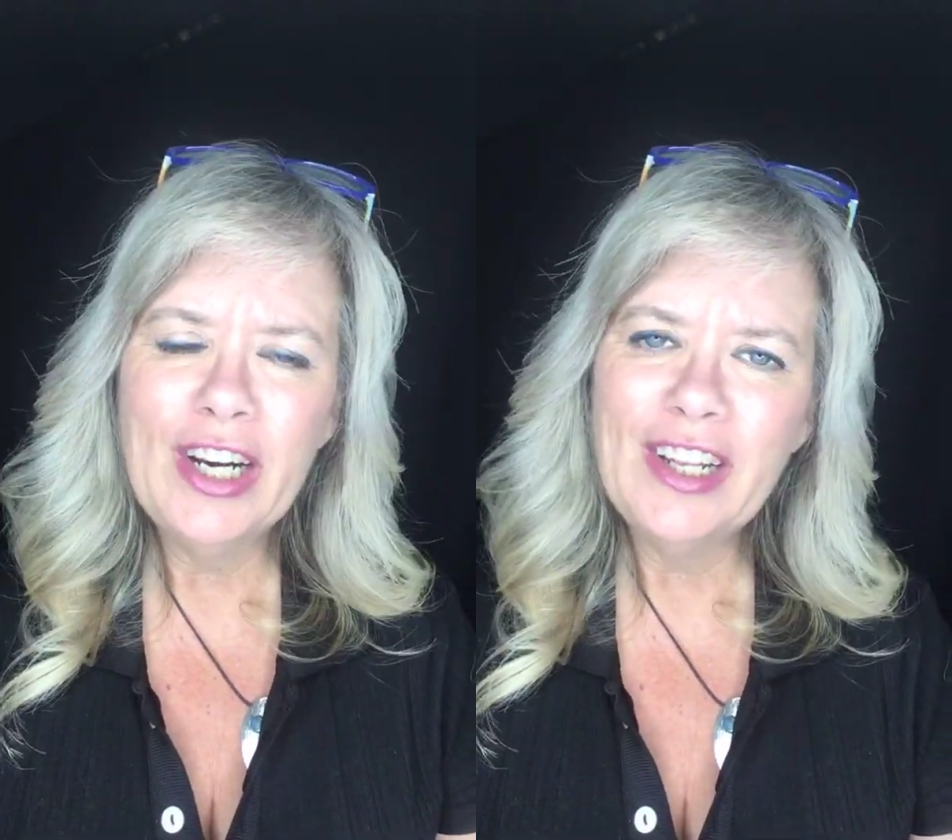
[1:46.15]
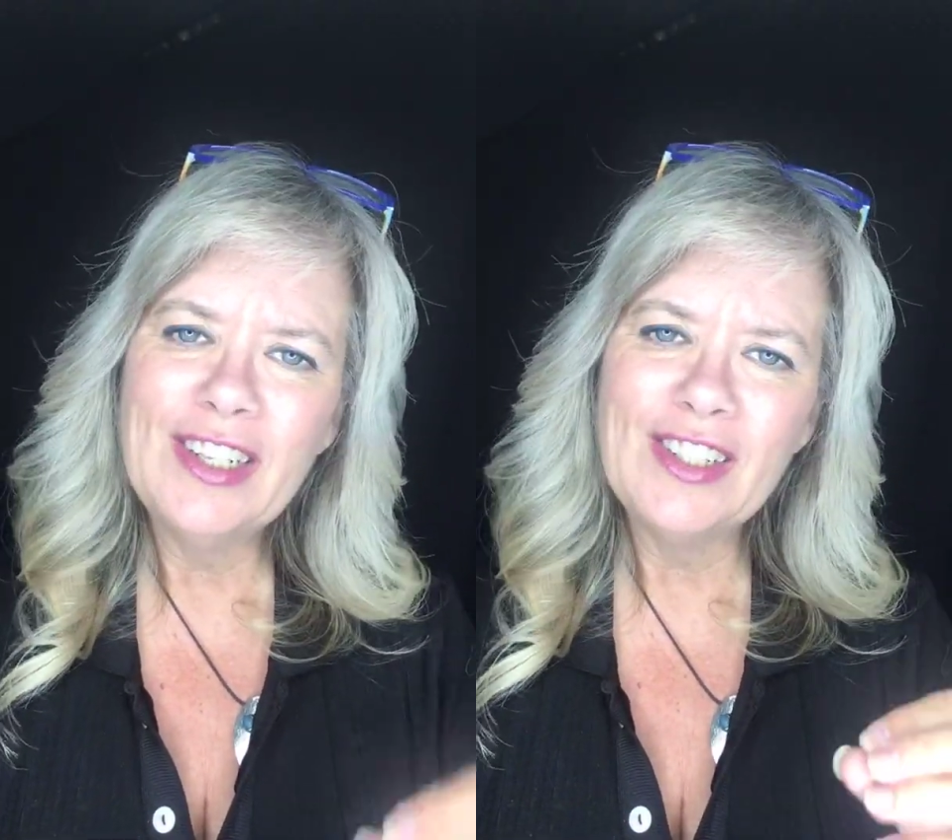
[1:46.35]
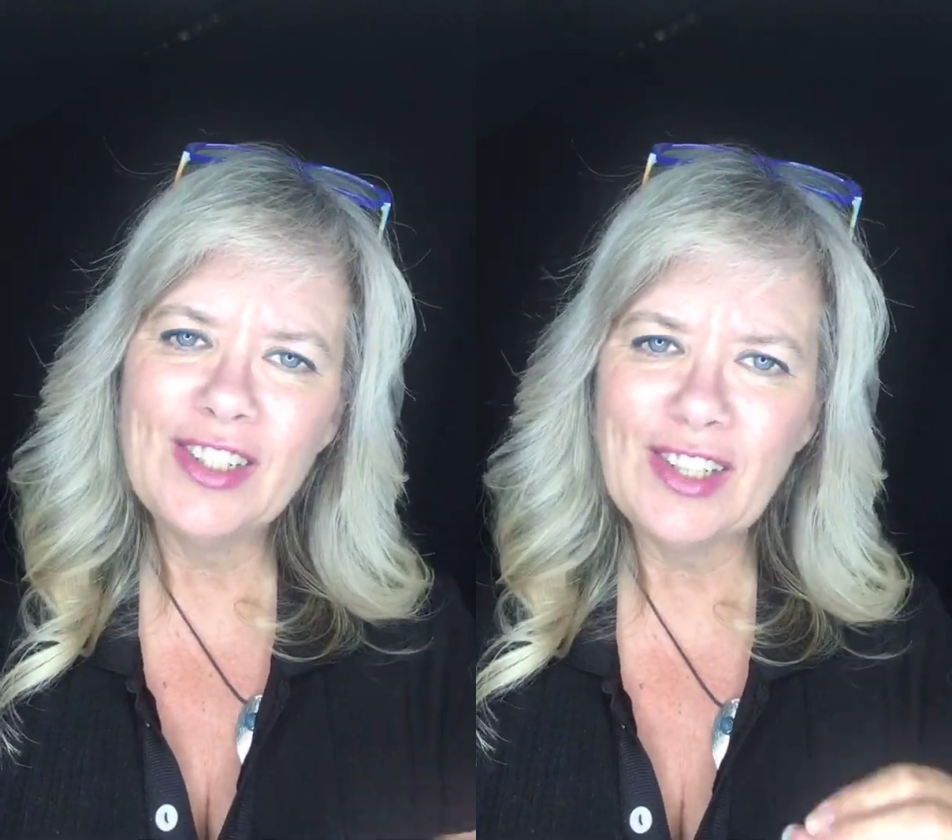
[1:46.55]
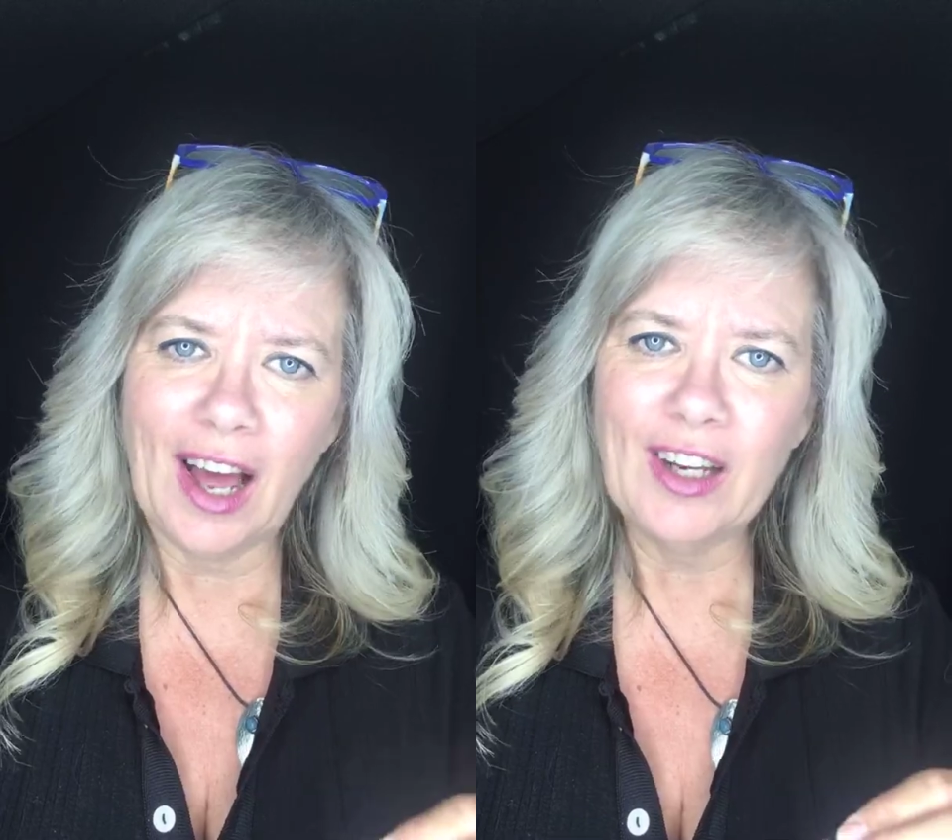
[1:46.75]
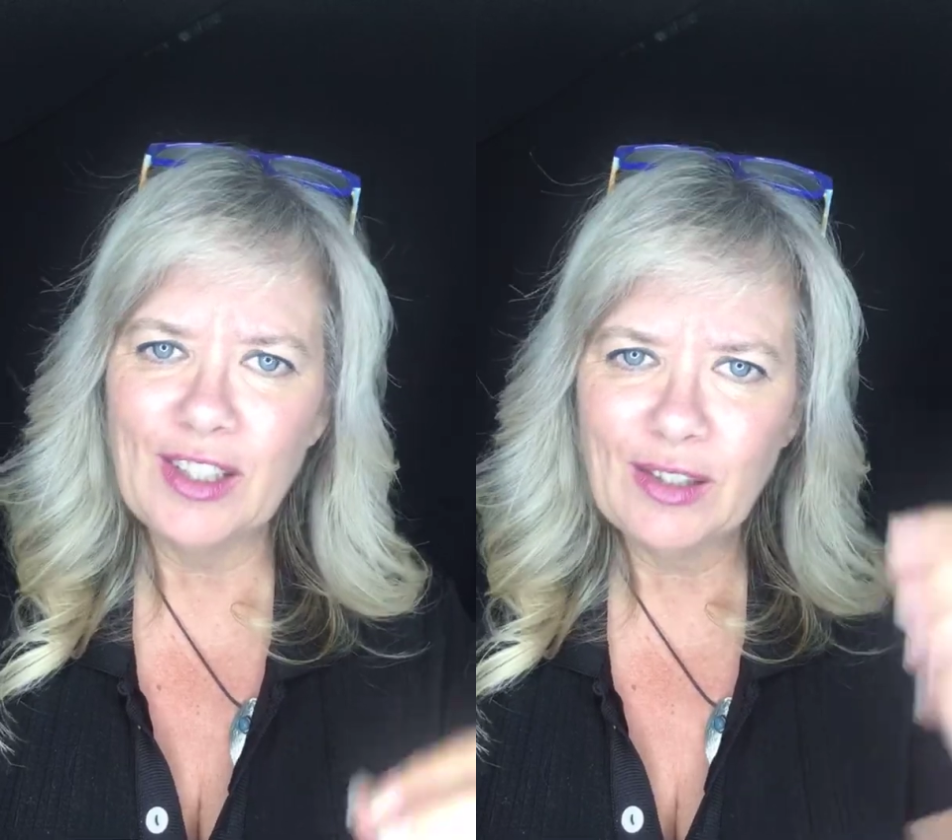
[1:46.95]
and it
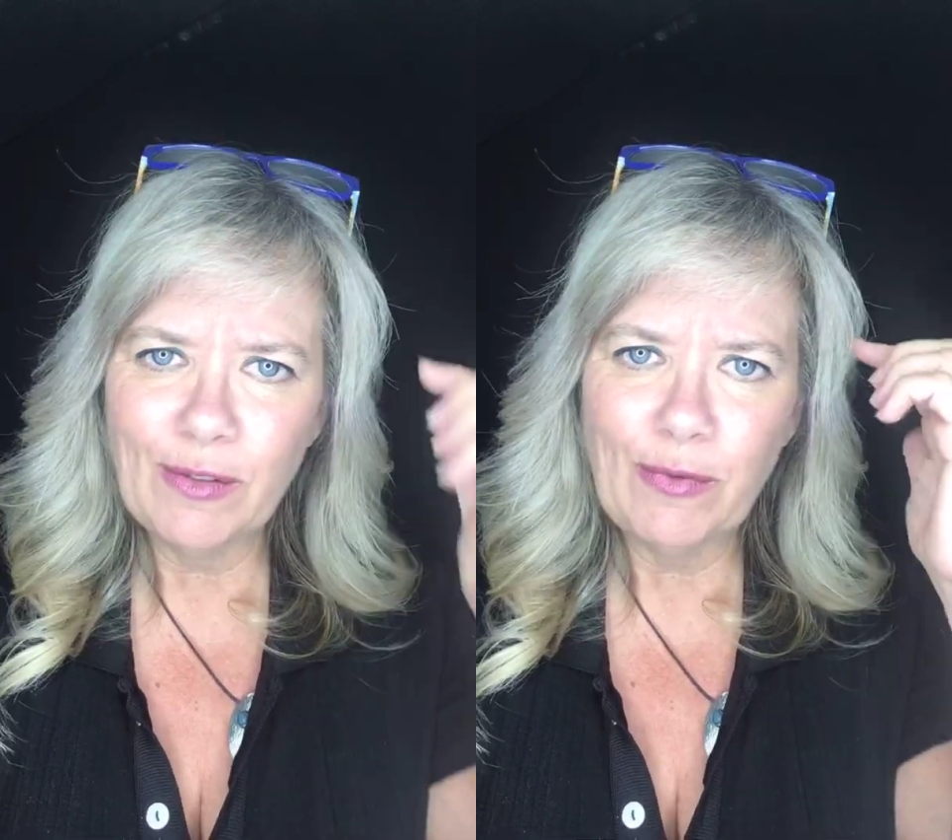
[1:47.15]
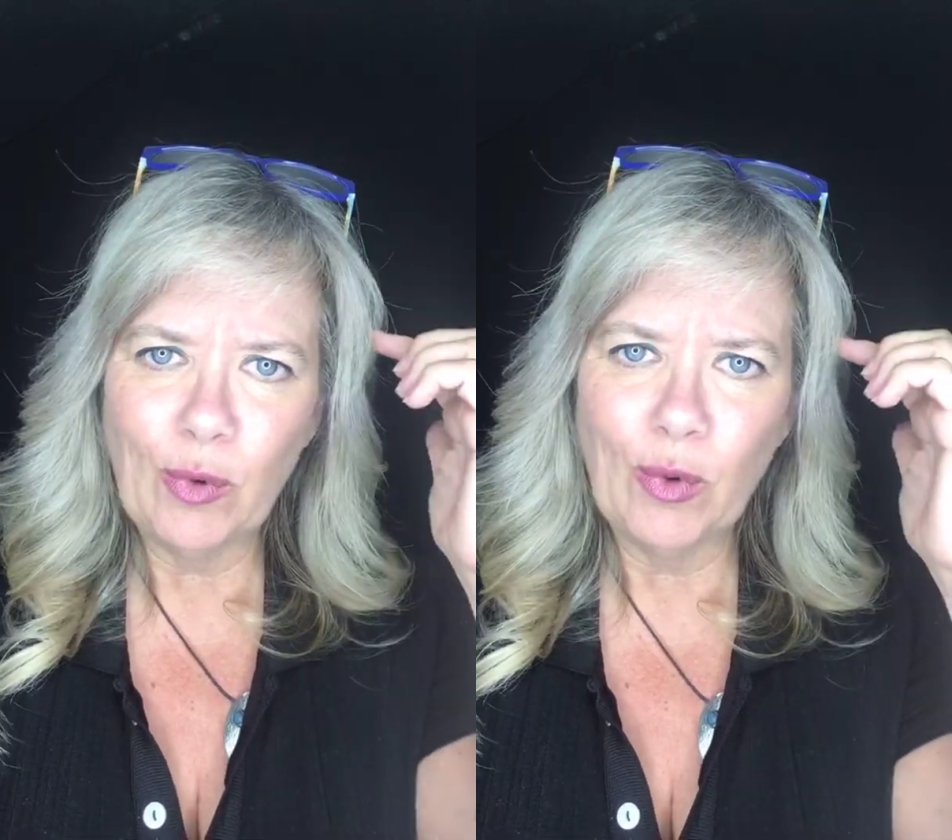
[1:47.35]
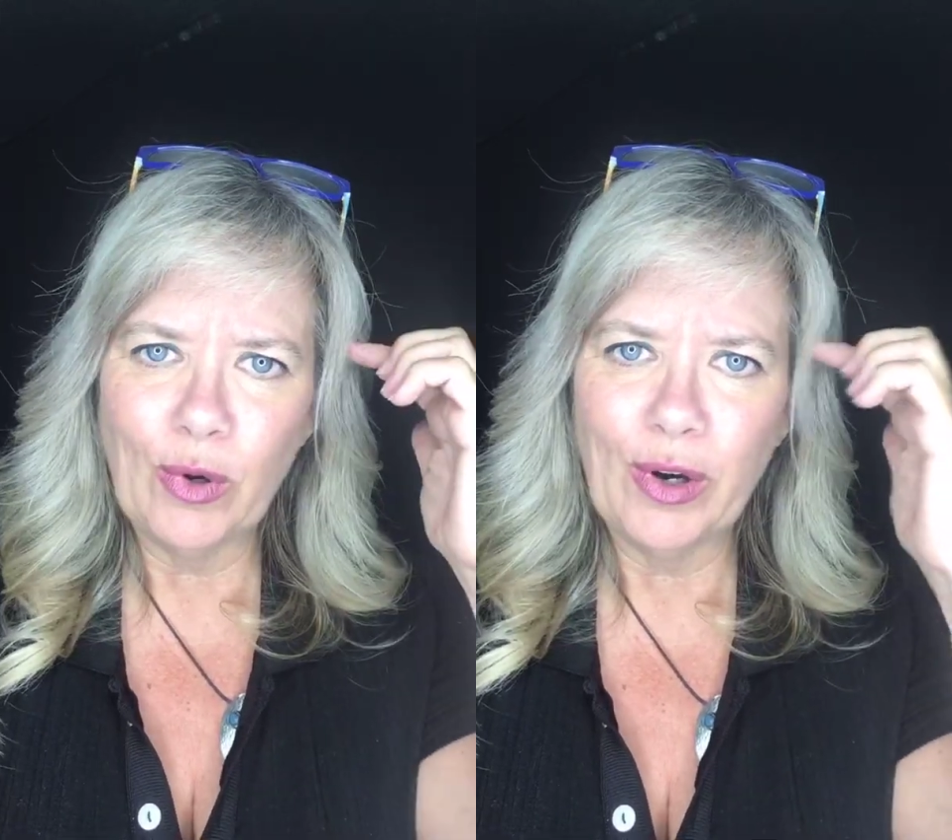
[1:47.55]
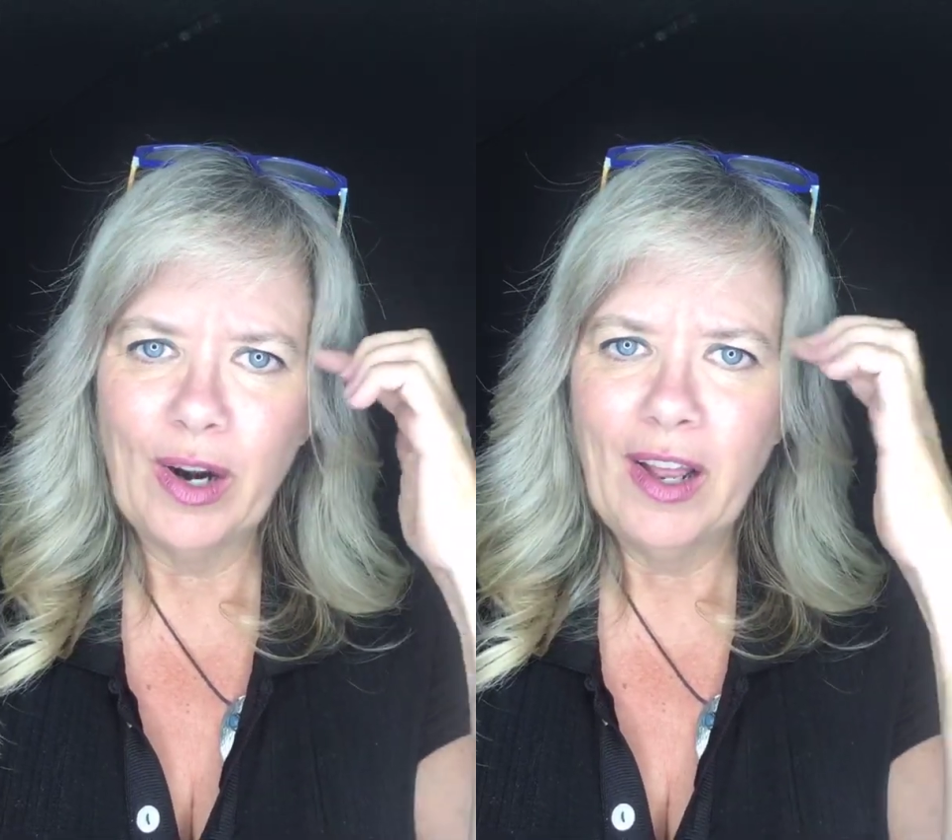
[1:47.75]
sucks for